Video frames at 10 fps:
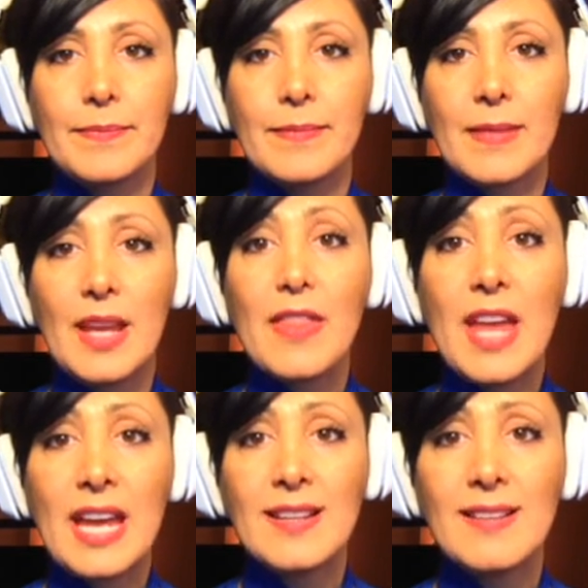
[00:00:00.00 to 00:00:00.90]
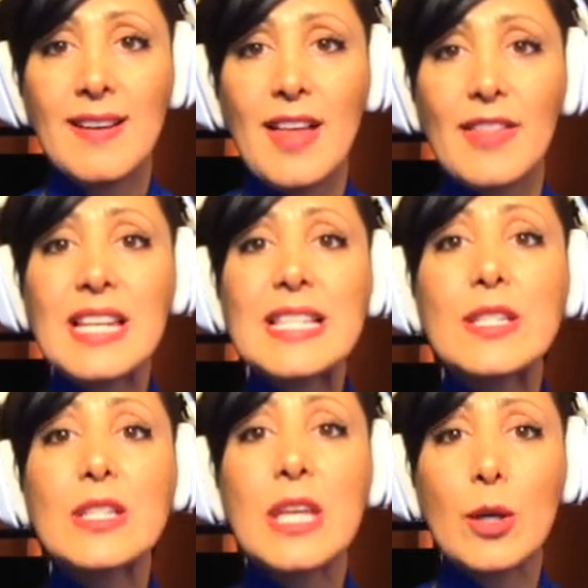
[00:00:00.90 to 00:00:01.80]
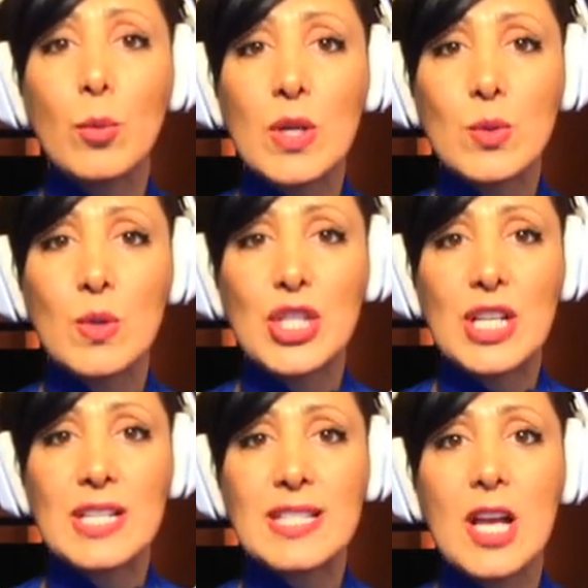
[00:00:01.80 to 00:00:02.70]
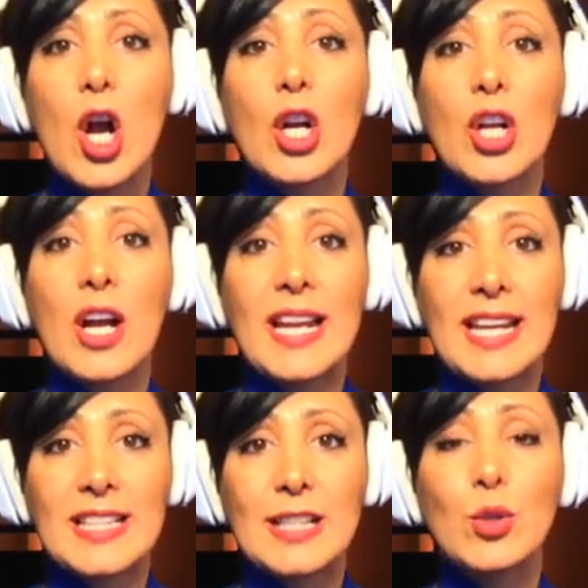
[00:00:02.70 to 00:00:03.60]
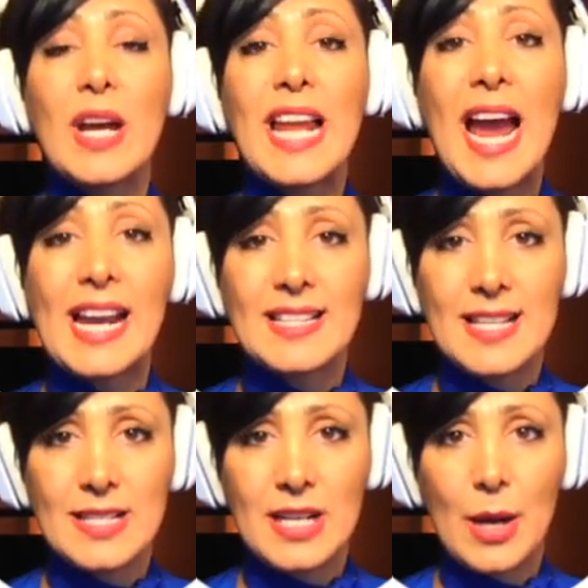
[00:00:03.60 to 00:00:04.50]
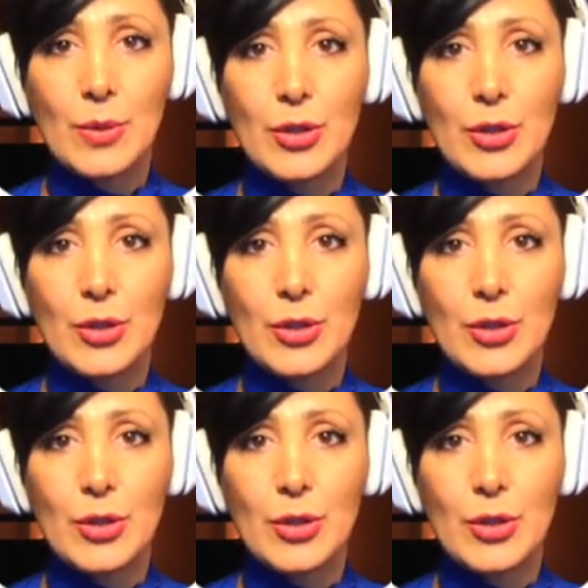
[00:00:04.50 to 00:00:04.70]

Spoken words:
Then, these Tier 1 switches are connected to an access router.